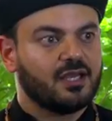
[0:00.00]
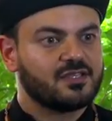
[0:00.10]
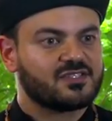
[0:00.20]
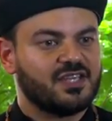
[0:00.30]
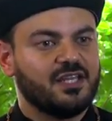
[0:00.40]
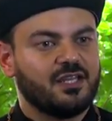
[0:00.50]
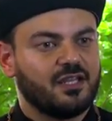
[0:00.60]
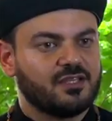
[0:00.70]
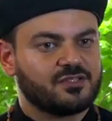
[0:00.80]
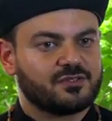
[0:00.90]
Sin
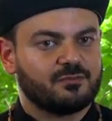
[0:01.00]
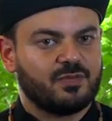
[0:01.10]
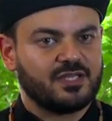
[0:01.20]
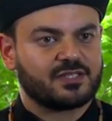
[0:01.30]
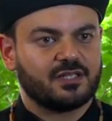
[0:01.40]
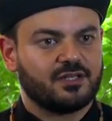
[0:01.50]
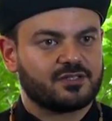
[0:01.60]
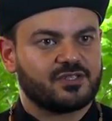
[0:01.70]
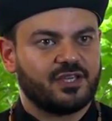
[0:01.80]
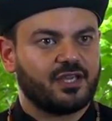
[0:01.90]
is basically
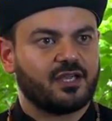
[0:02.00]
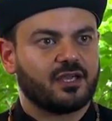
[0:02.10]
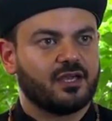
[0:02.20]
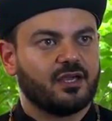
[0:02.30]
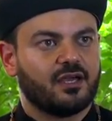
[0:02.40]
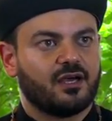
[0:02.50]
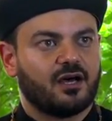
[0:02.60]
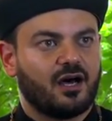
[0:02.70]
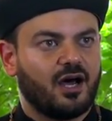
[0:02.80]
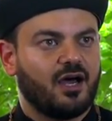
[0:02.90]
you're saying,
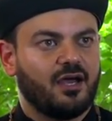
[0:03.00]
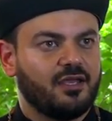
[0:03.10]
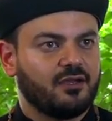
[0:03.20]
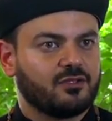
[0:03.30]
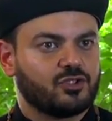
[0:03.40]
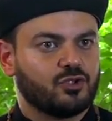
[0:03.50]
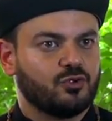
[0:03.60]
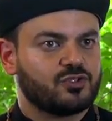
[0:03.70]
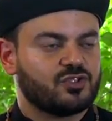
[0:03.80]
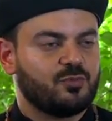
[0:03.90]
I
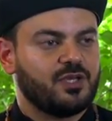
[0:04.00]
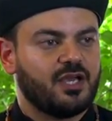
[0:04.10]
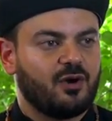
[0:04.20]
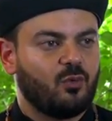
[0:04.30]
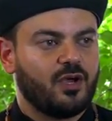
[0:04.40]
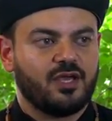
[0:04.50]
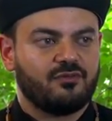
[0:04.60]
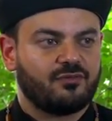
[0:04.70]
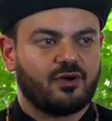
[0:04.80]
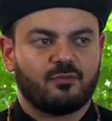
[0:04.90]
choose to be away
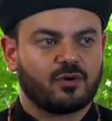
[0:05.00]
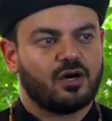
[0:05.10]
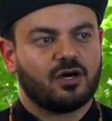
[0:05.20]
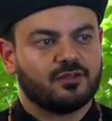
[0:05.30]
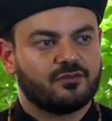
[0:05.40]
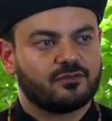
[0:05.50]
from God.